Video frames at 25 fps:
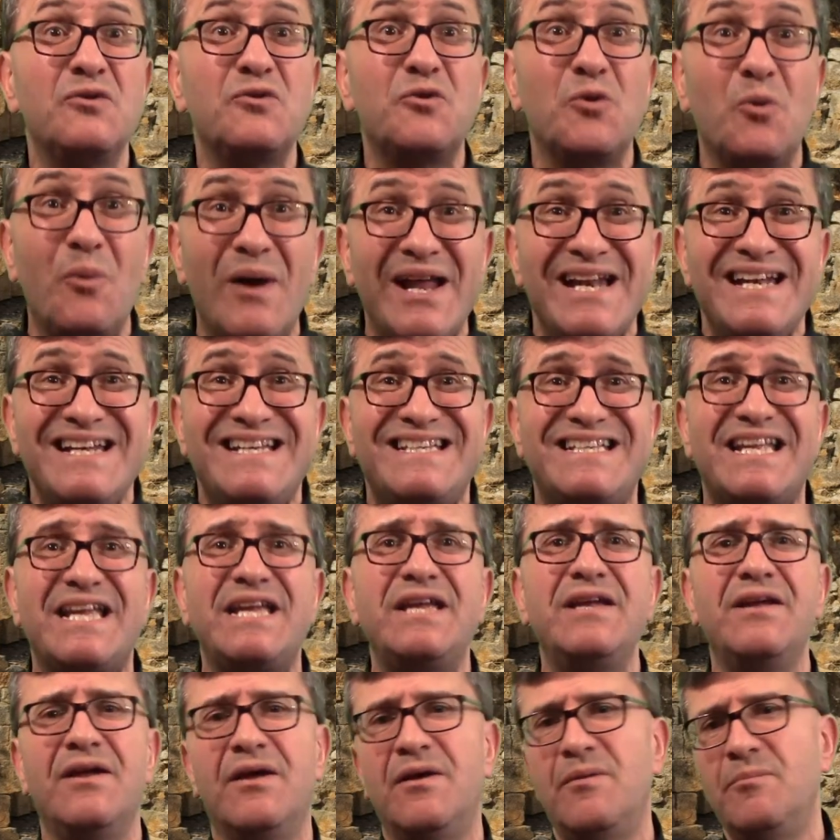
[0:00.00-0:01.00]

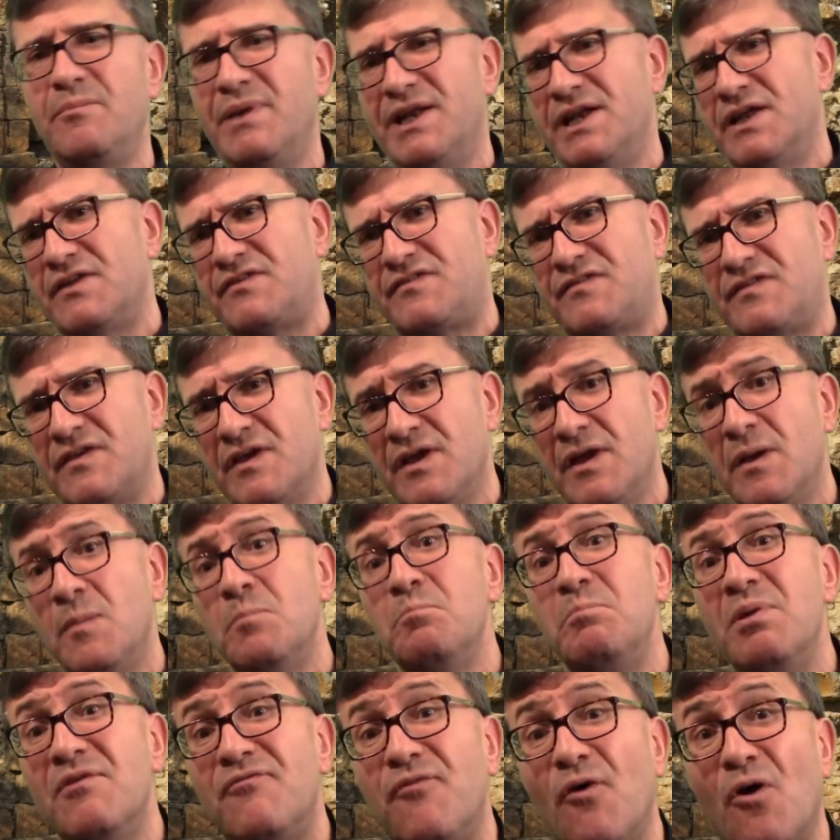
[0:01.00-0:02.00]
20 minutes
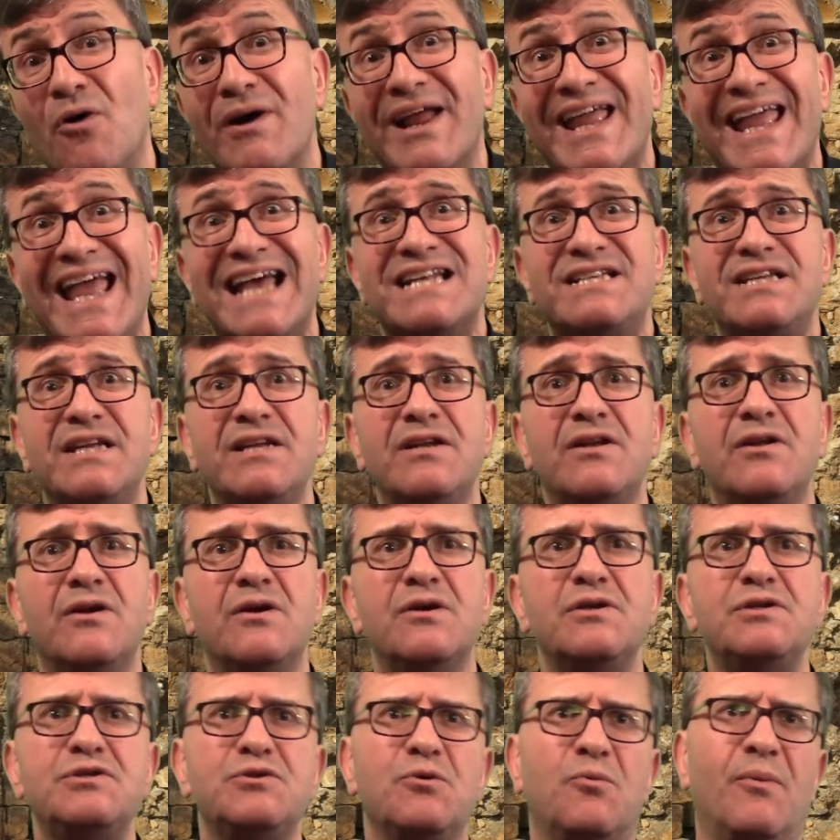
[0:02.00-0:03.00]
before getting
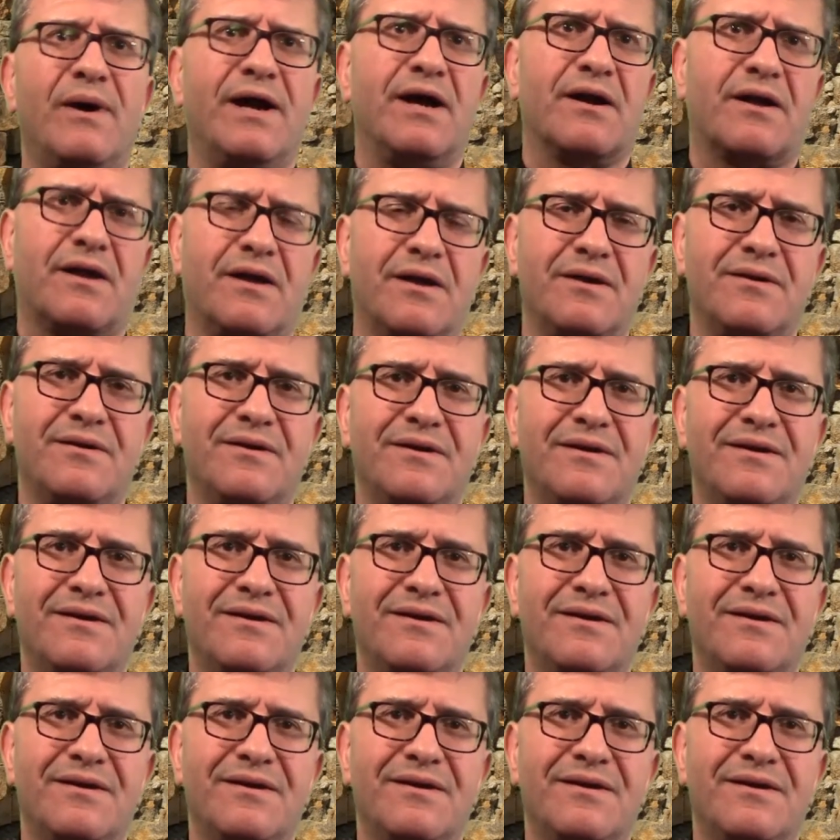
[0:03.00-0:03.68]
to work.